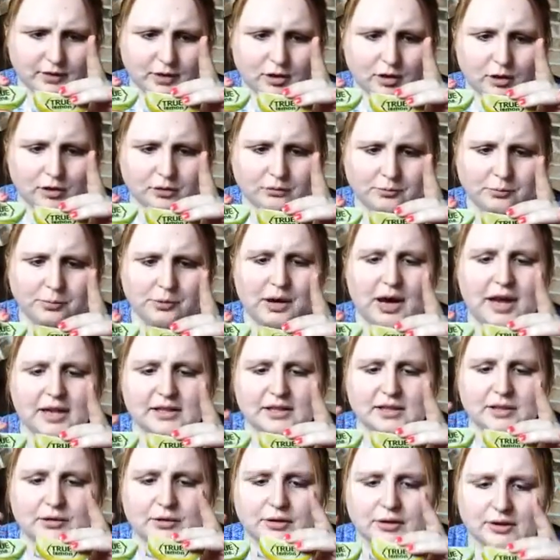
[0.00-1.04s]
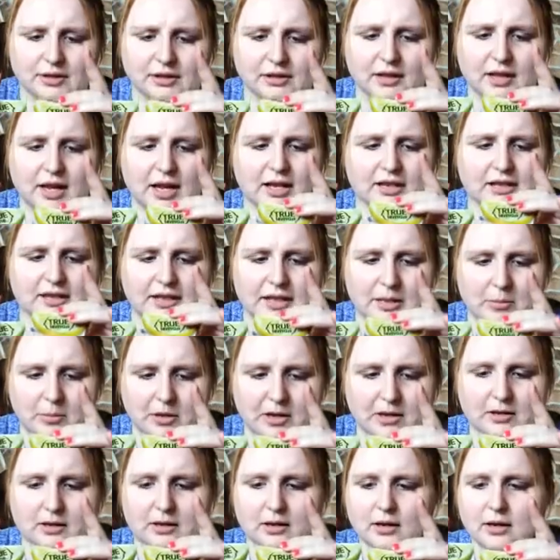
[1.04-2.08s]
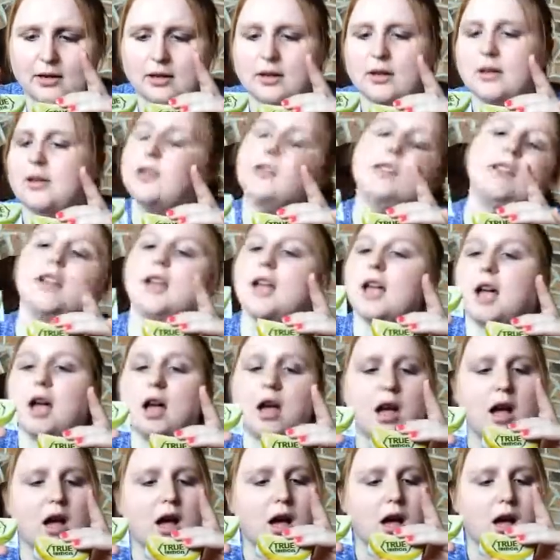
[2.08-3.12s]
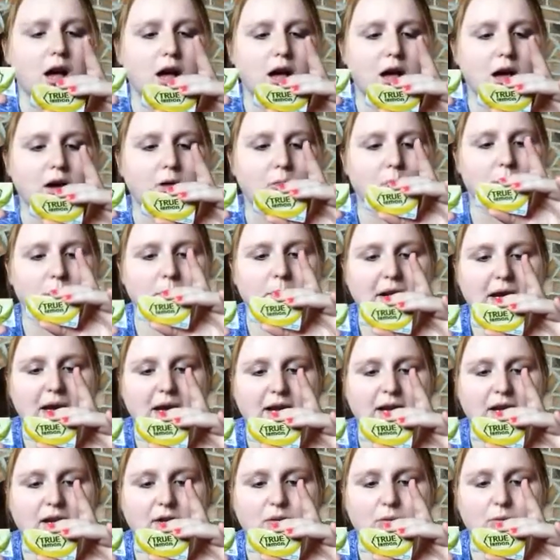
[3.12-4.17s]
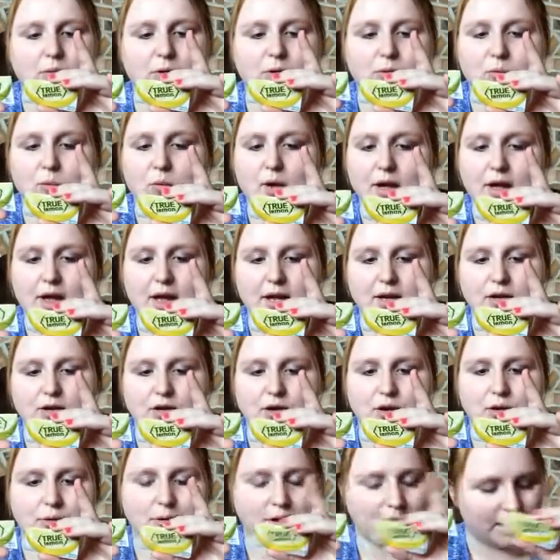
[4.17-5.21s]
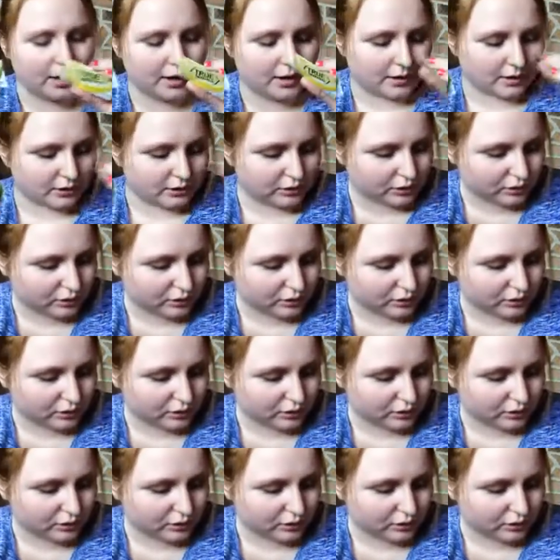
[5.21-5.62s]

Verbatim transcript: Cold pressed and crystallized lemon, uh, one packet, one wedge. Okay,